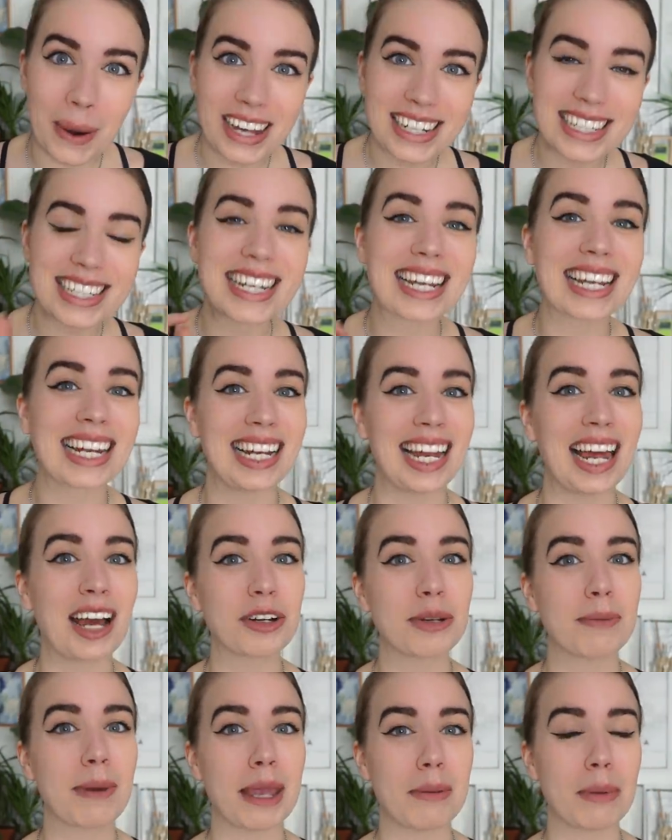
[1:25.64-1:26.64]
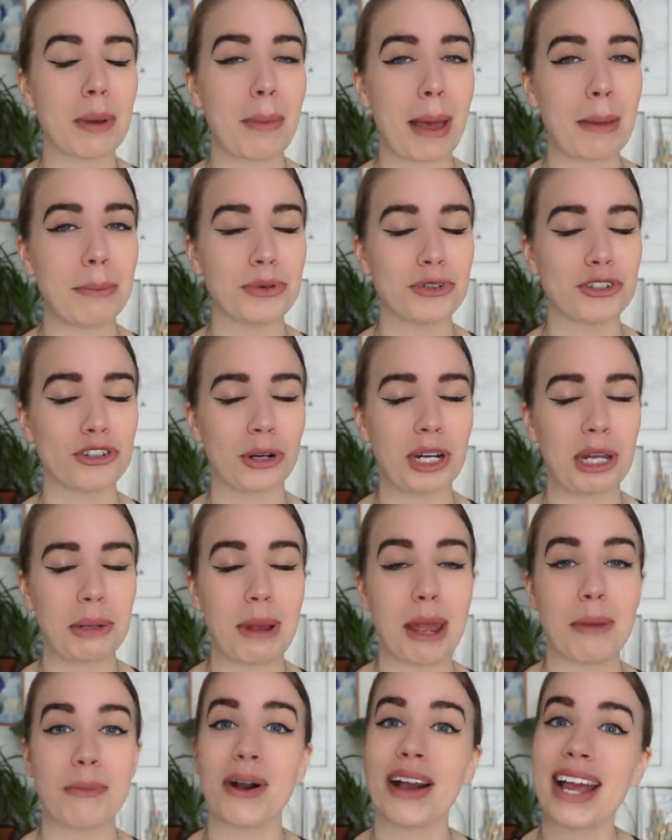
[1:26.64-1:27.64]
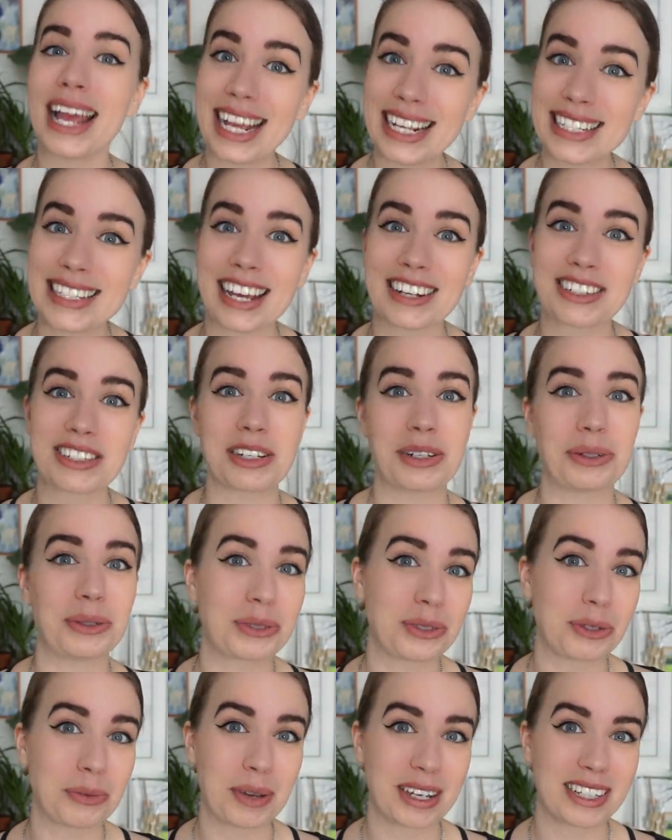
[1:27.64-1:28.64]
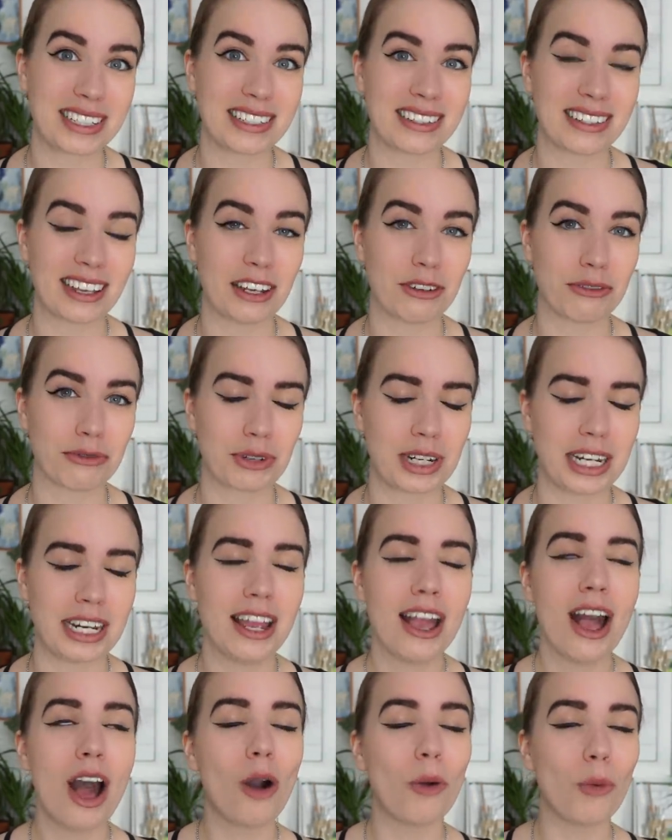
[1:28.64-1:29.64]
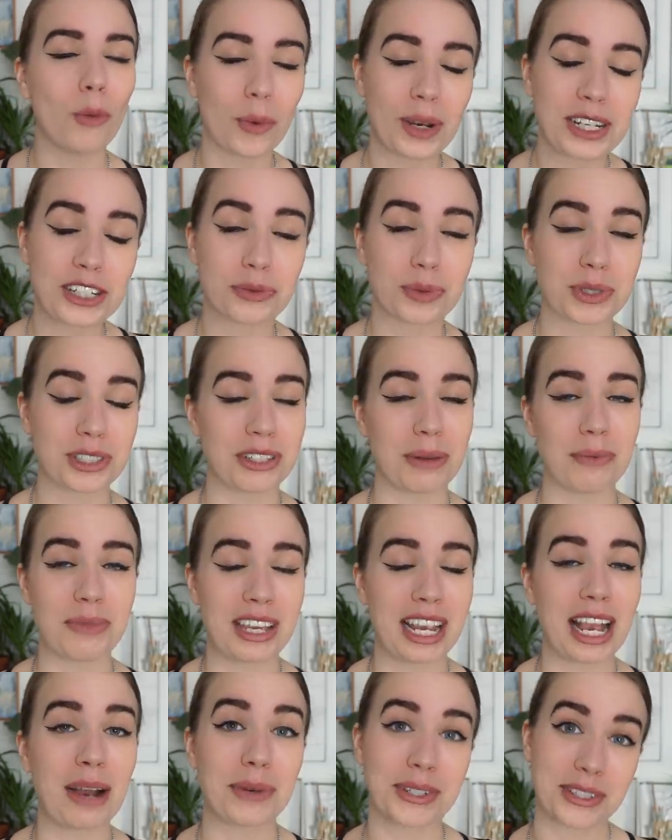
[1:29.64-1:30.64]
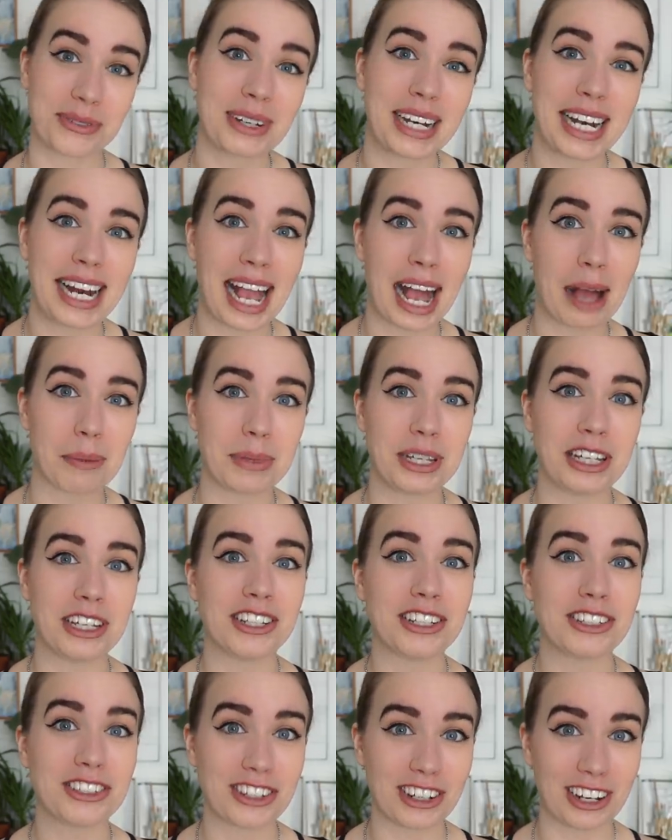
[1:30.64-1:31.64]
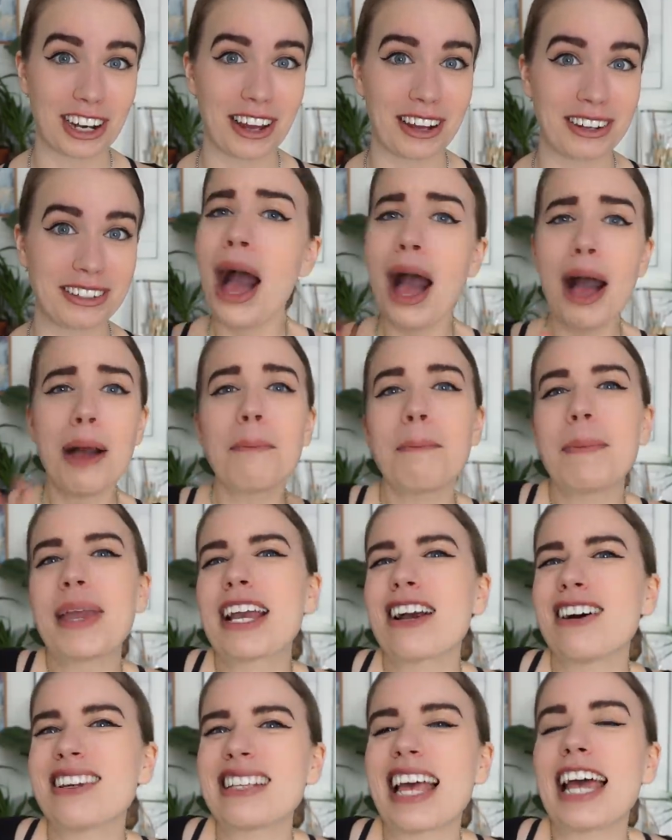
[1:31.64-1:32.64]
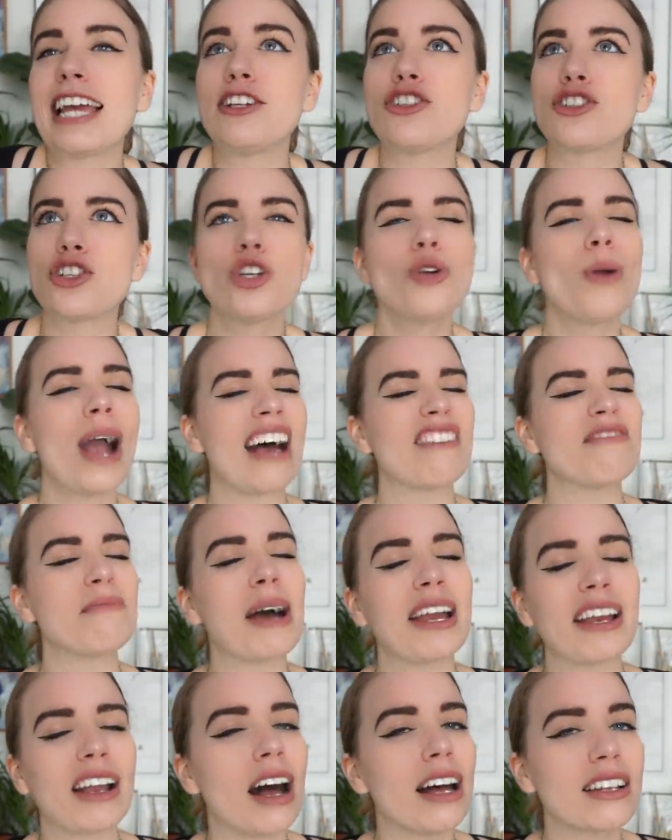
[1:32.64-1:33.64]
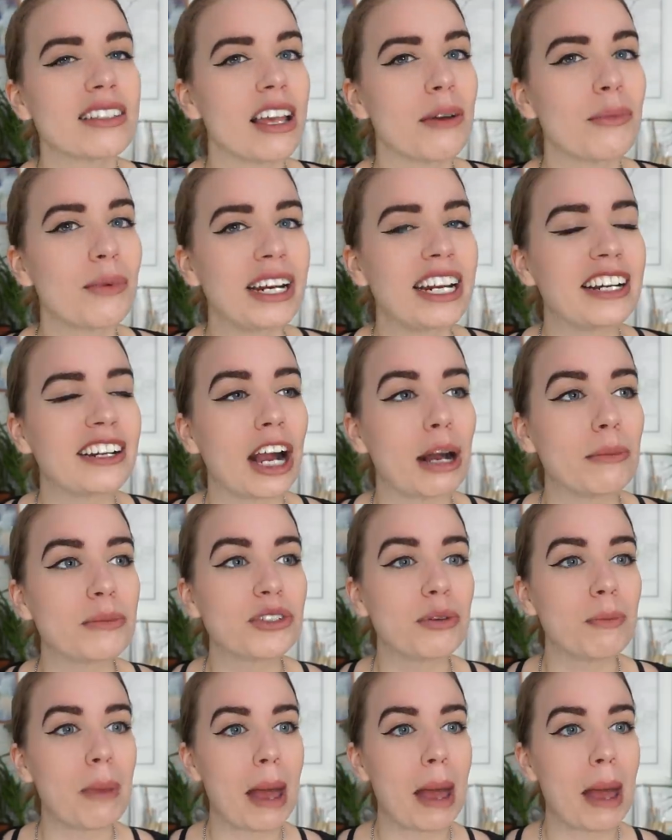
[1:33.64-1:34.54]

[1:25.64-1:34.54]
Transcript: But Cloud Paper bamboo toilet paper is actually also pesticide free, which was something I was really happy to learn, because I do have my guards up when it comes to